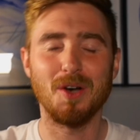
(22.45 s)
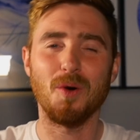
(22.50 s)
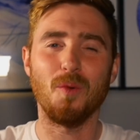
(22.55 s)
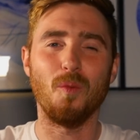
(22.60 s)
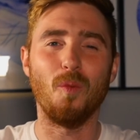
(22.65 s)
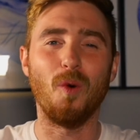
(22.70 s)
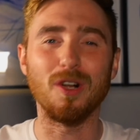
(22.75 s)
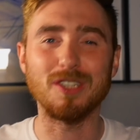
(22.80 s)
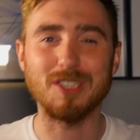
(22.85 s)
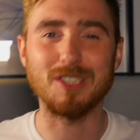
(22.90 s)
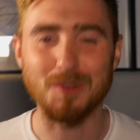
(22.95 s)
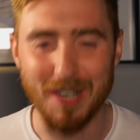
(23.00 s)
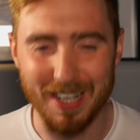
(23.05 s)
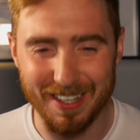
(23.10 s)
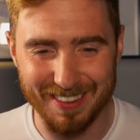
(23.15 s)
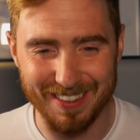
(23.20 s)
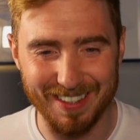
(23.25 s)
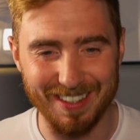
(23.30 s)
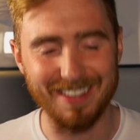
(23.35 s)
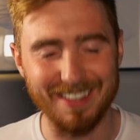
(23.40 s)
What do I
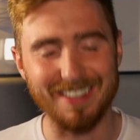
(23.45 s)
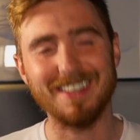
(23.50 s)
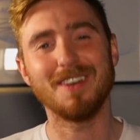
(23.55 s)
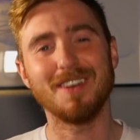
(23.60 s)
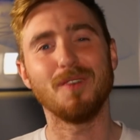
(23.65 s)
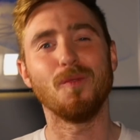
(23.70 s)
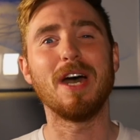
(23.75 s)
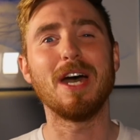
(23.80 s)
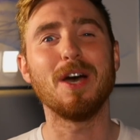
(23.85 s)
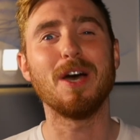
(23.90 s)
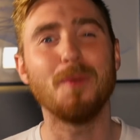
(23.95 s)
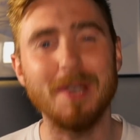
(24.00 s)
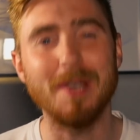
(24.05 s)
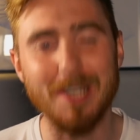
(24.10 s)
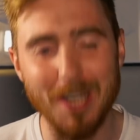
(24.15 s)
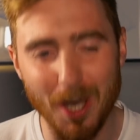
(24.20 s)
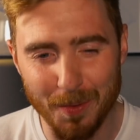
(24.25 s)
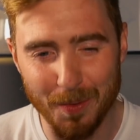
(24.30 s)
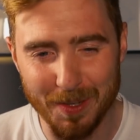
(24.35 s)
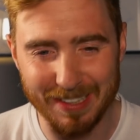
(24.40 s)
think? Where are we
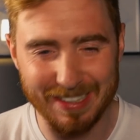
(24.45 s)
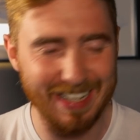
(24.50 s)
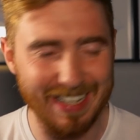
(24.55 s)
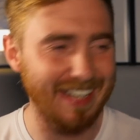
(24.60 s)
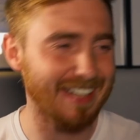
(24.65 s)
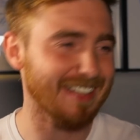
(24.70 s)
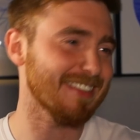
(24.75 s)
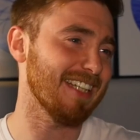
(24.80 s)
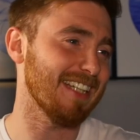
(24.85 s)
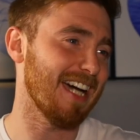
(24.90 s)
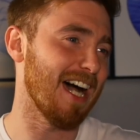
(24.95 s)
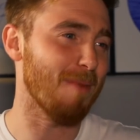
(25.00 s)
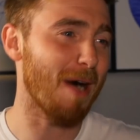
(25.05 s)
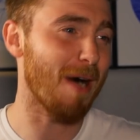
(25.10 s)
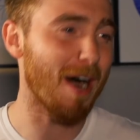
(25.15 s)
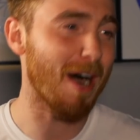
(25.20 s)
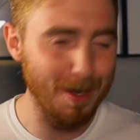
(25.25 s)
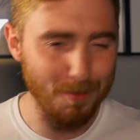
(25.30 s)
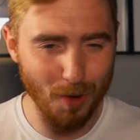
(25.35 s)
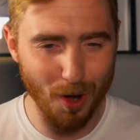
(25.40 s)
going next? Am
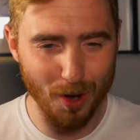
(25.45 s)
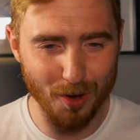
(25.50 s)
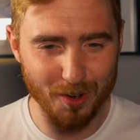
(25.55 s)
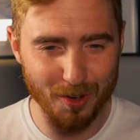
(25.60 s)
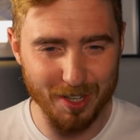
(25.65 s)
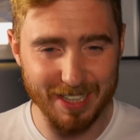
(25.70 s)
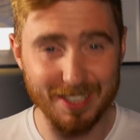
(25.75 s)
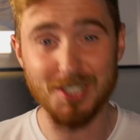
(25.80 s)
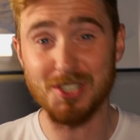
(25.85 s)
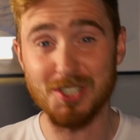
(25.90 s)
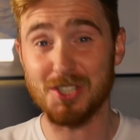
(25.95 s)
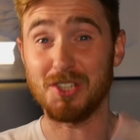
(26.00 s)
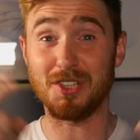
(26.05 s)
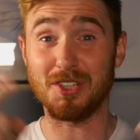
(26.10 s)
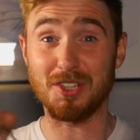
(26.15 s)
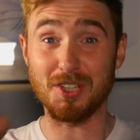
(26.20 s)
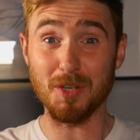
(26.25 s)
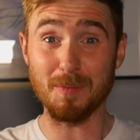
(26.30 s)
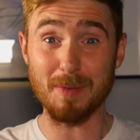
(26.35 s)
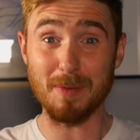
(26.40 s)
I worried? Should
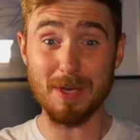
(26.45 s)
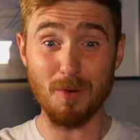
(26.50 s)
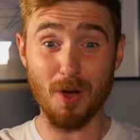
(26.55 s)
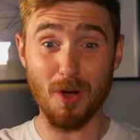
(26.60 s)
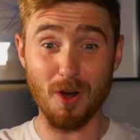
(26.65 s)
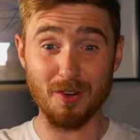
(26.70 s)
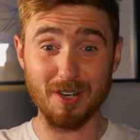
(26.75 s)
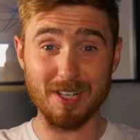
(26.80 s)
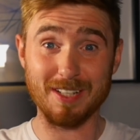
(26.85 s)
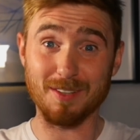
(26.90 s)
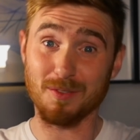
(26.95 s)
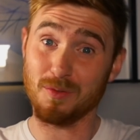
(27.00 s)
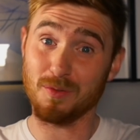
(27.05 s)
you be worried?